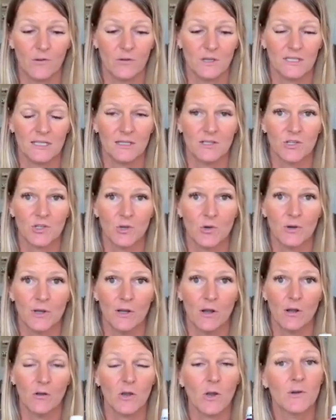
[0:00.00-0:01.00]
essential
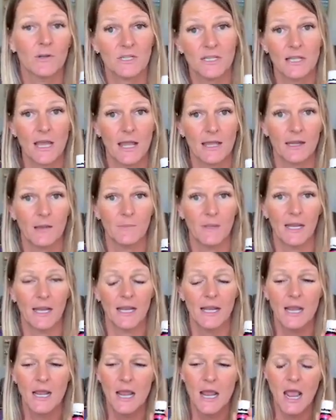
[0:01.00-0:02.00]
oil. I'll go into that in a
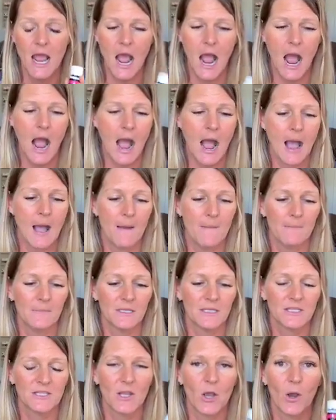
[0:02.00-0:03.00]
minute.
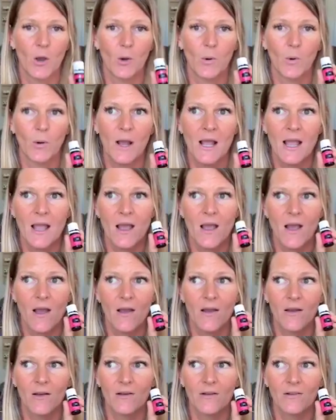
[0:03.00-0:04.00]
So
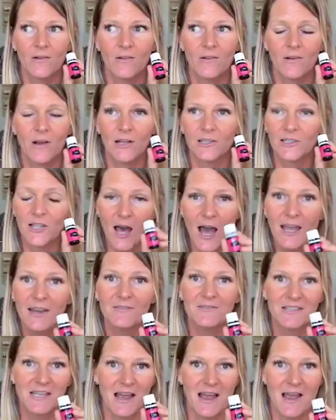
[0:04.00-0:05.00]
a lot
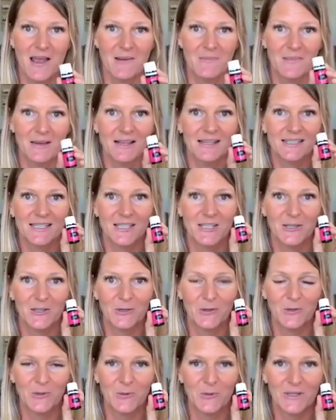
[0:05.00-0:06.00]
of time
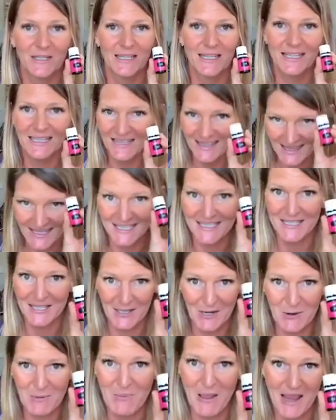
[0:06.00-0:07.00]
to get this
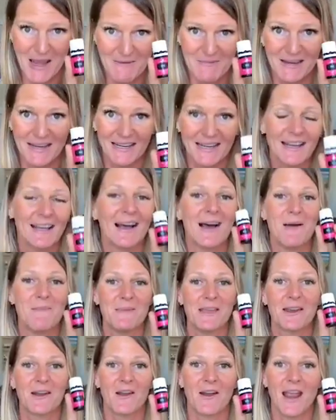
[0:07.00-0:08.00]
little baby
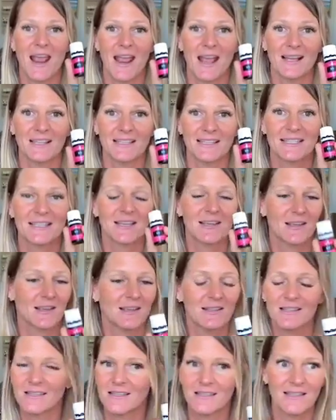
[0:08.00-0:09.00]
in our hands.
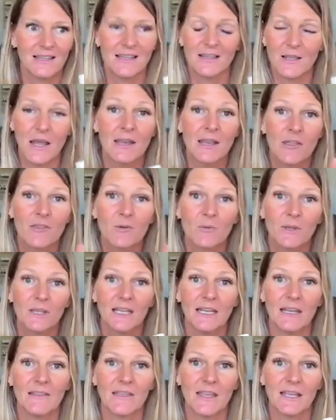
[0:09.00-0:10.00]
Another
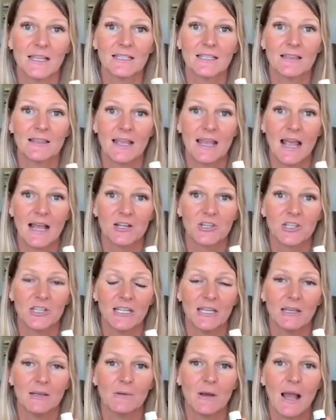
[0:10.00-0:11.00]
really neat thing is that they
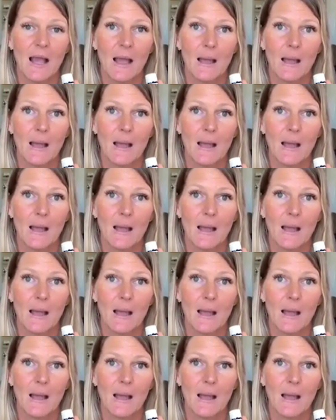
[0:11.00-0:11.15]
actually